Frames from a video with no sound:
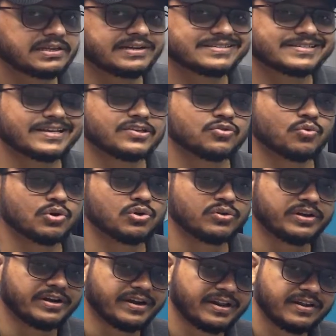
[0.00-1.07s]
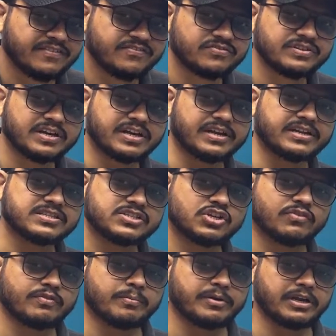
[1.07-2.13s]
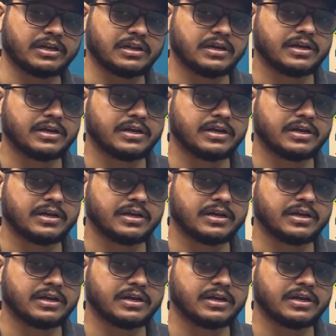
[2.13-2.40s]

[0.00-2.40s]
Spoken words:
Let's say you want to retrieve the currency of a particular